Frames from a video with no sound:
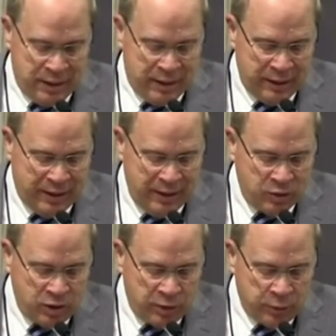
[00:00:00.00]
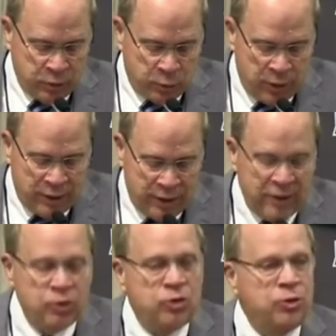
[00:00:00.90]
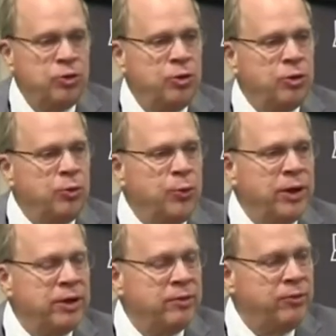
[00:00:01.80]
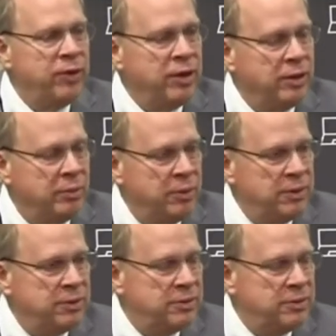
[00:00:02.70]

and he said it was written on snow white vellum.